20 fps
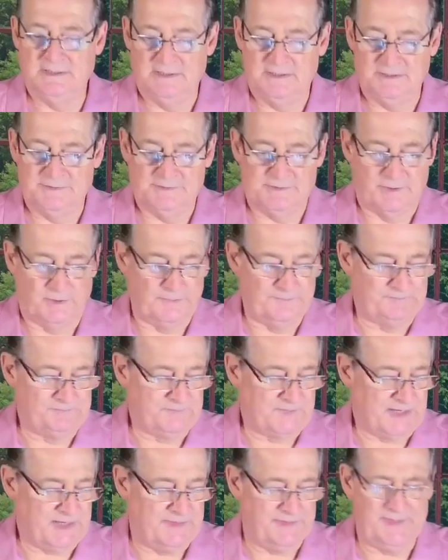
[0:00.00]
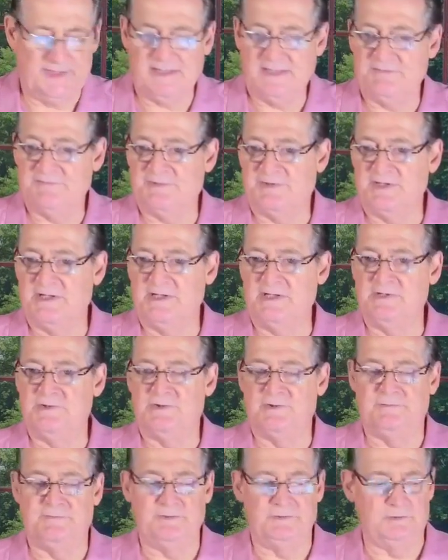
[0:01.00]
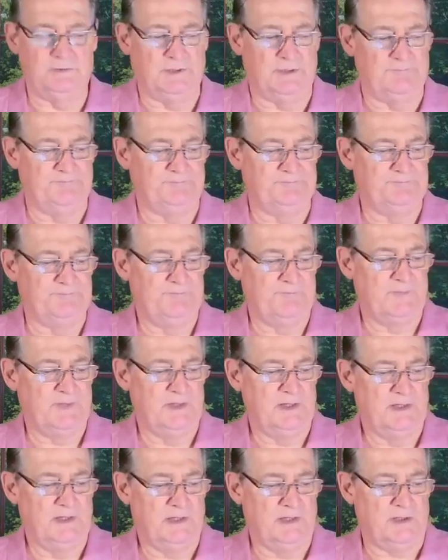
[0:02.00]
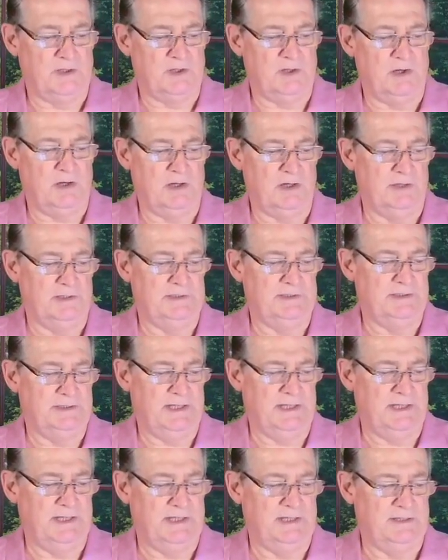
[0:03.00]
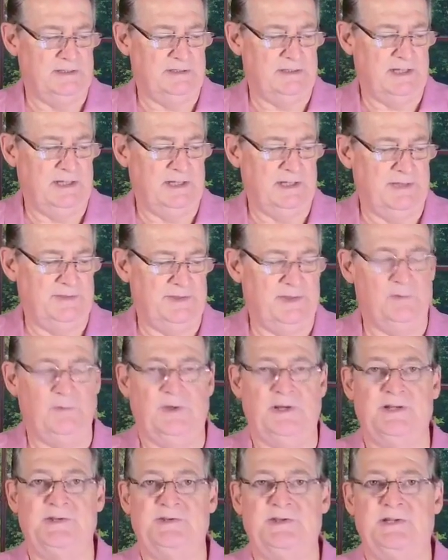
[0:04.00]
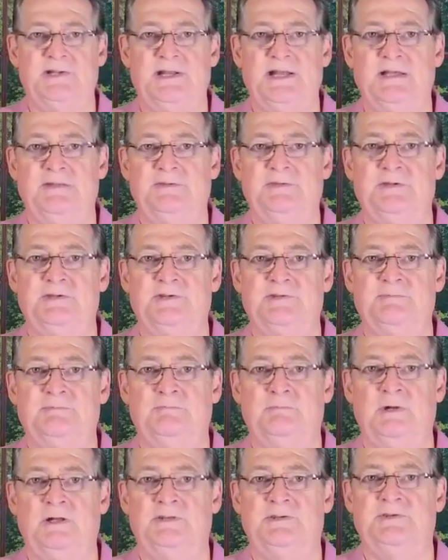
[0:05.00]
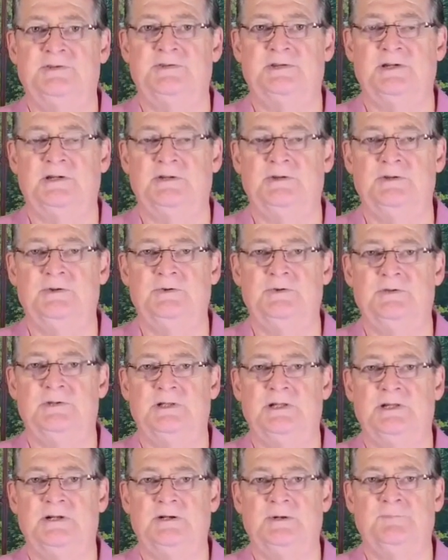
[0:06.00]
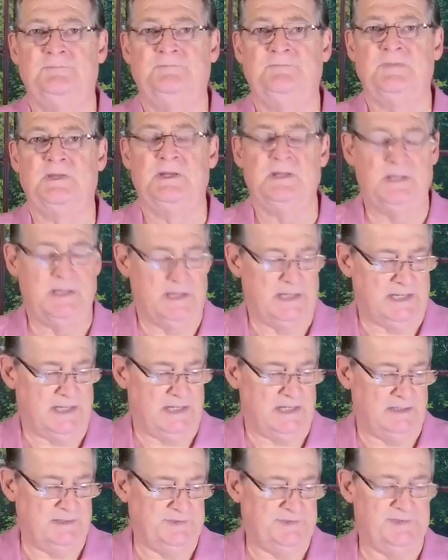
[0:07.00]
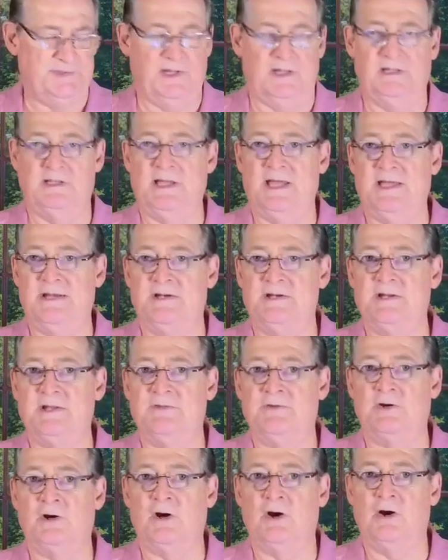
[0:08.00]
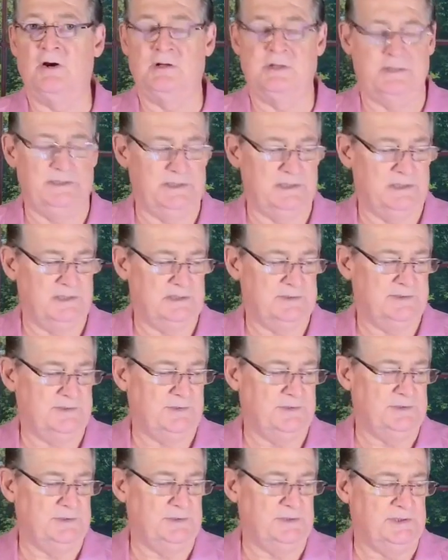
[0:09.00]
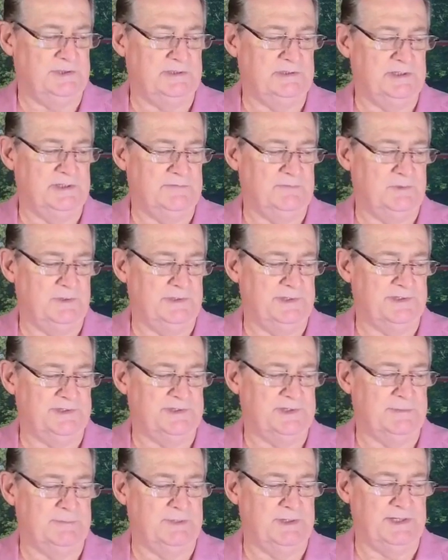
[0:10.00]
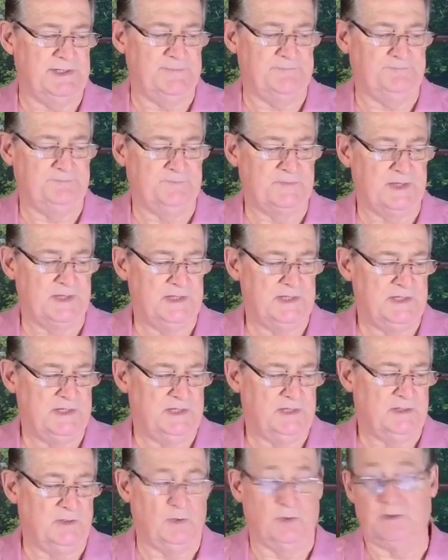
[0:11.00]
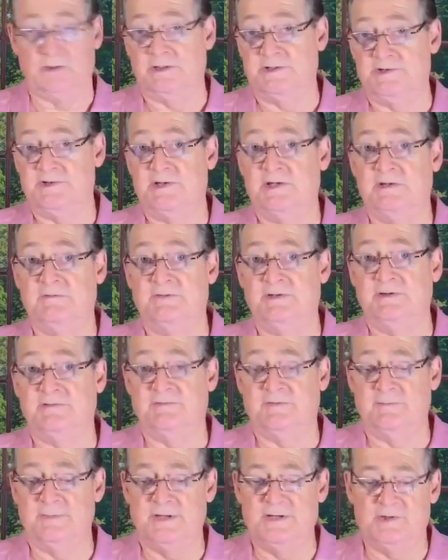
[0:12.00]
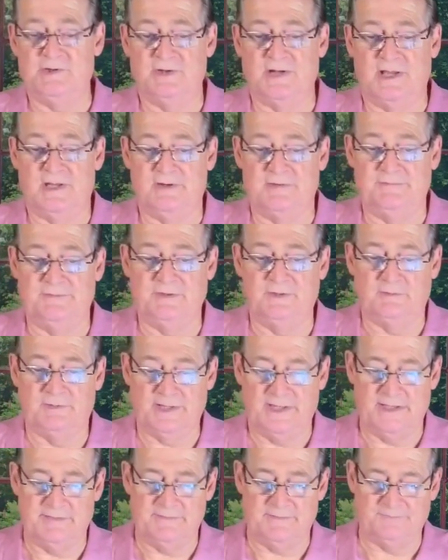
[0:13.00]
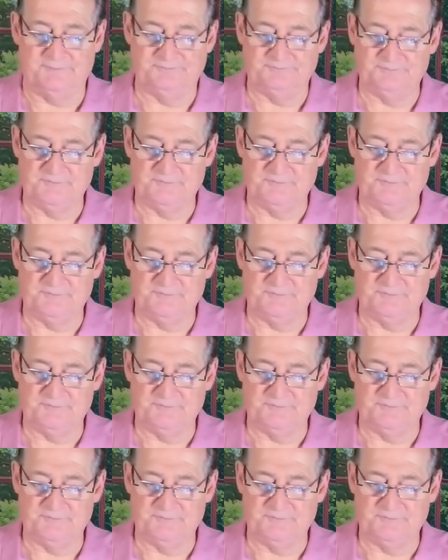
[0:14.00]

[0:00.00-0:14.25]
So I think I've sent each of you a, a card. Uh, I, I, think when I send out this month's uh, newsletter, I'll, I'll add another card in there so you can give one to somebody or at least give the information out if you don't have it.